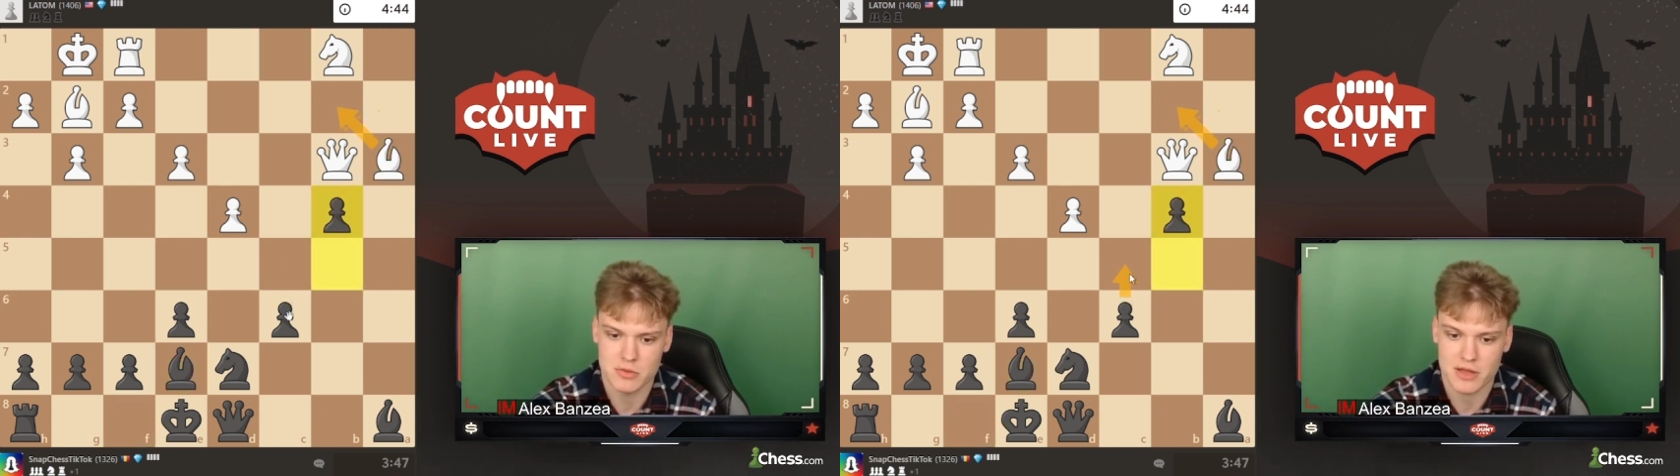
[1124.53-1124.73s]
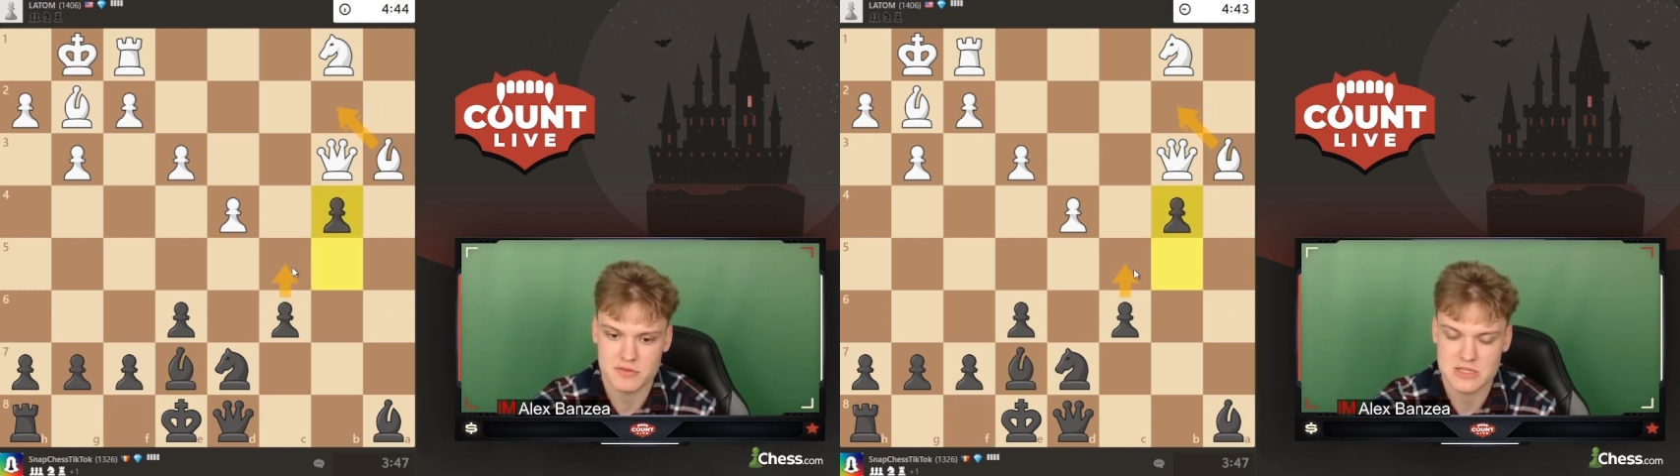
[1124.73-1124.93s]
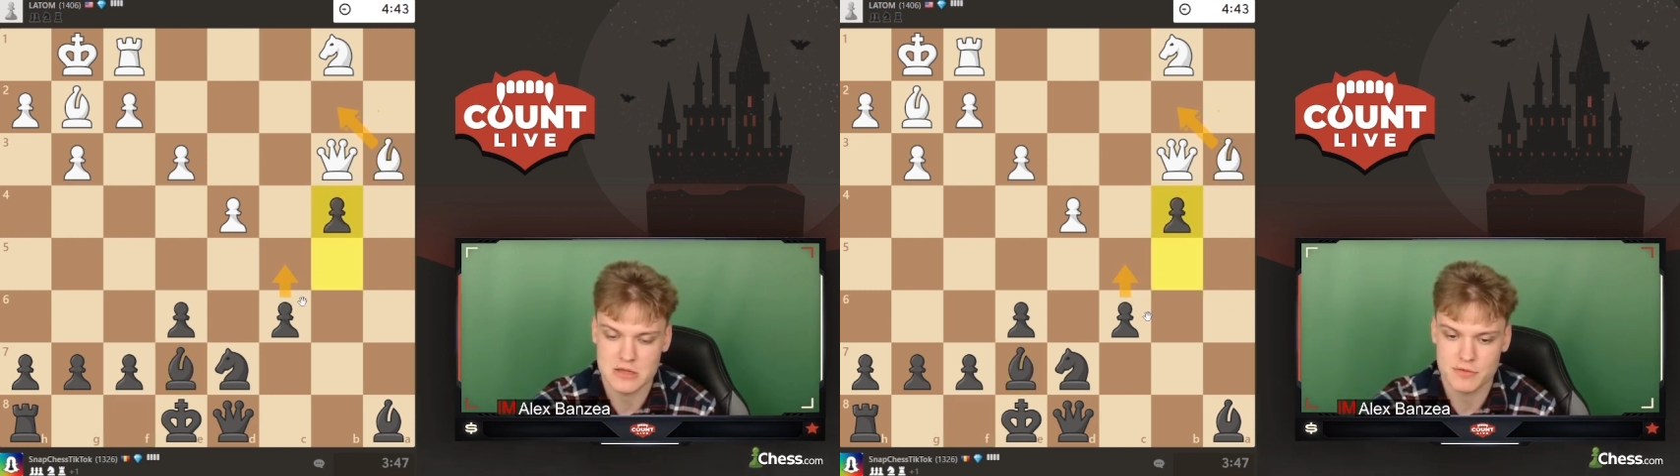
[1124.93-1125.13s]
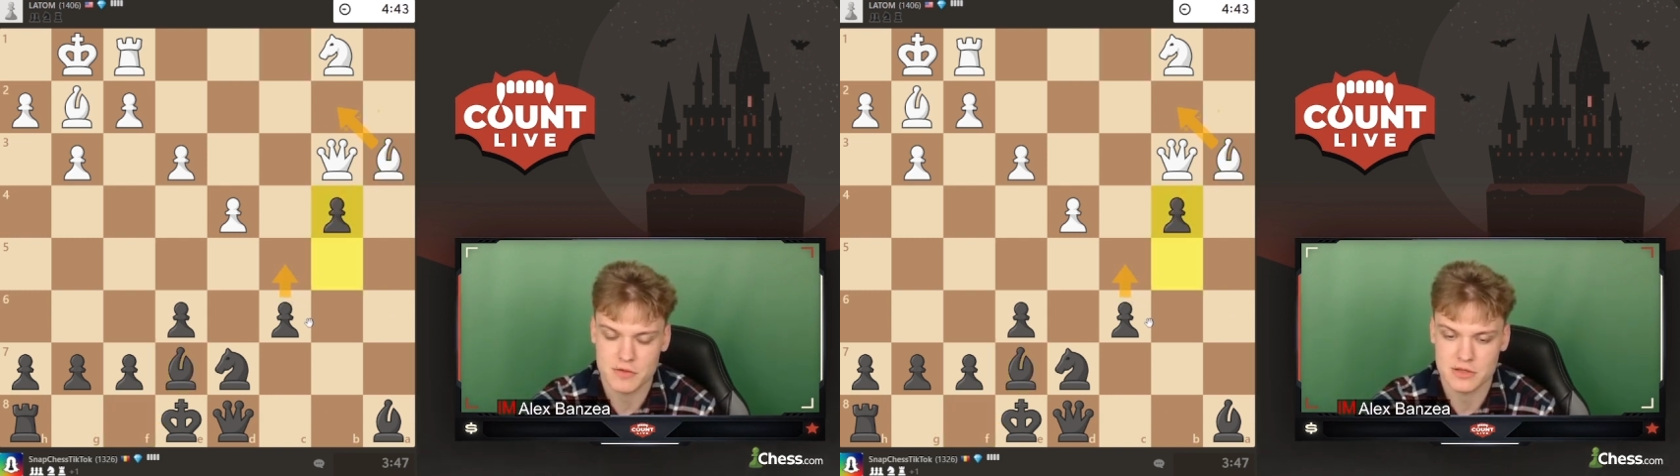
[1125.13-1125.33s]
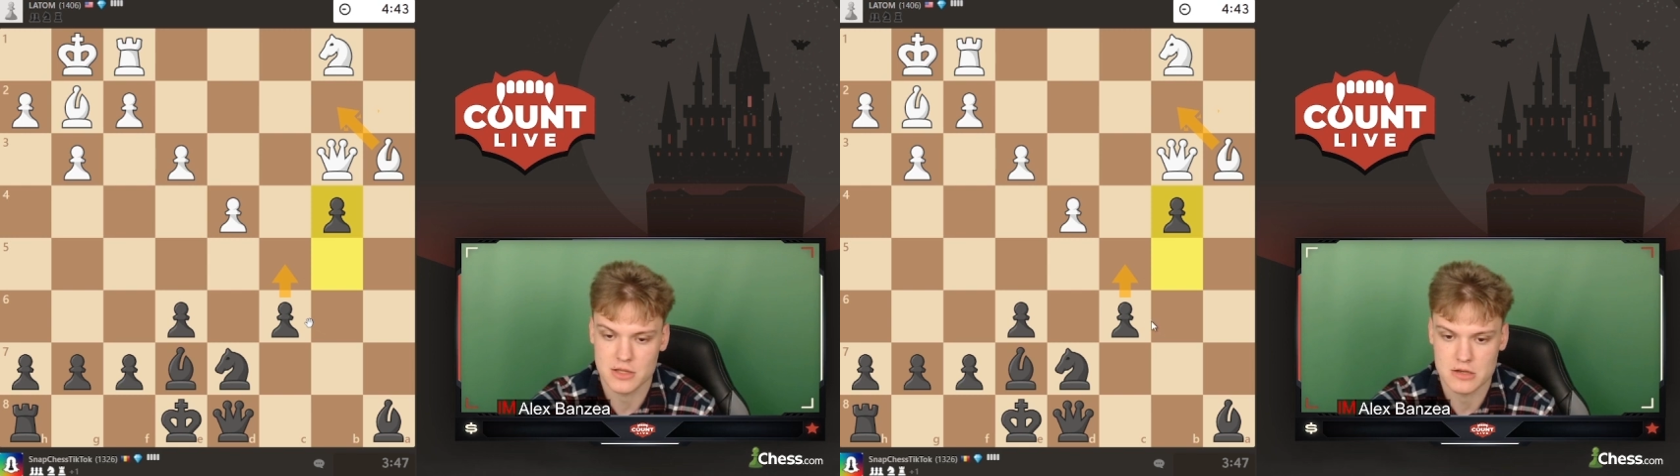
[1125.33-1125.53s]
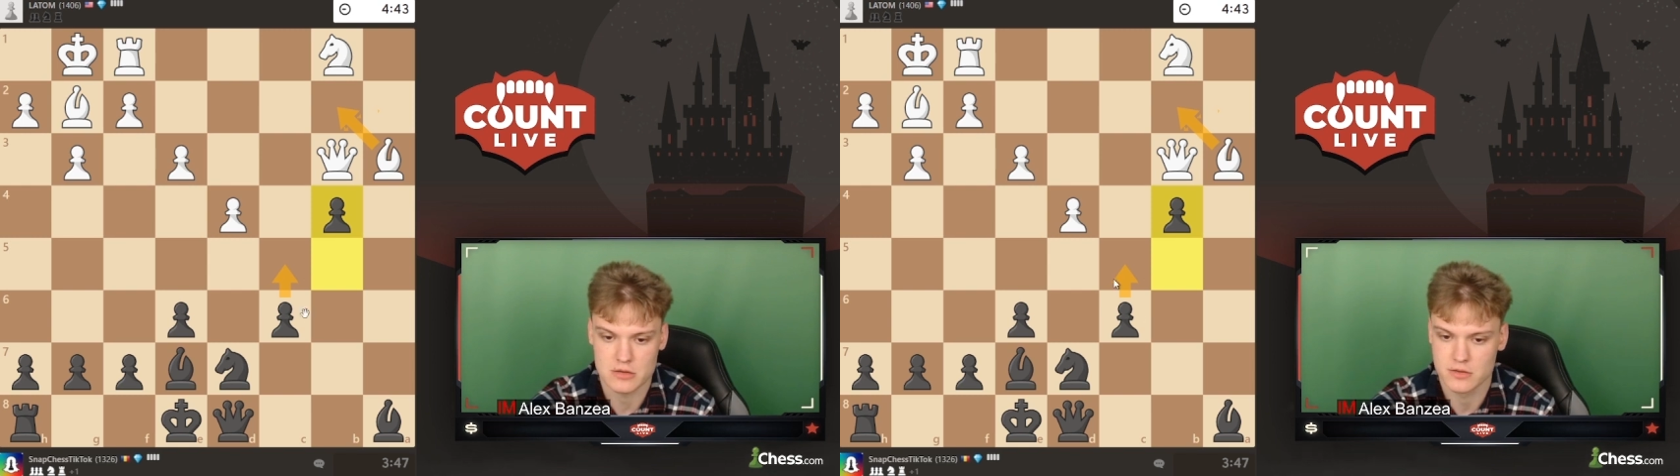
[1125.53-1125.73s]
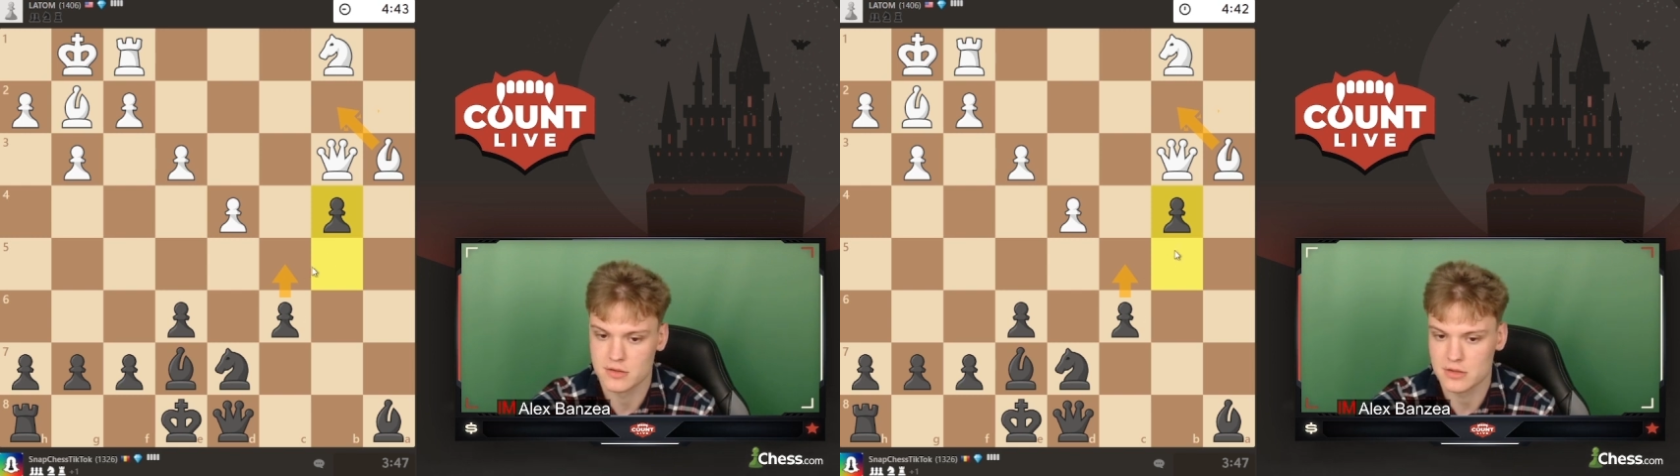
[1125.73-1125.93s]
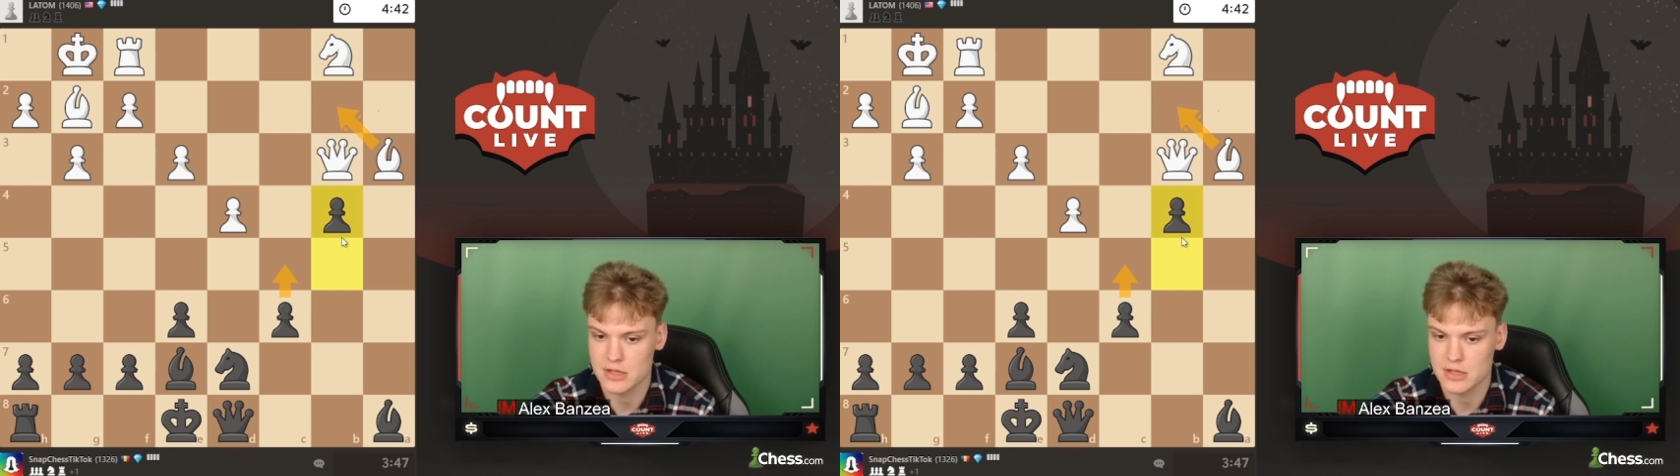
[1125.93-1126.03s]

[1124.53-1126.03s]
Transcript: we have c5 and then,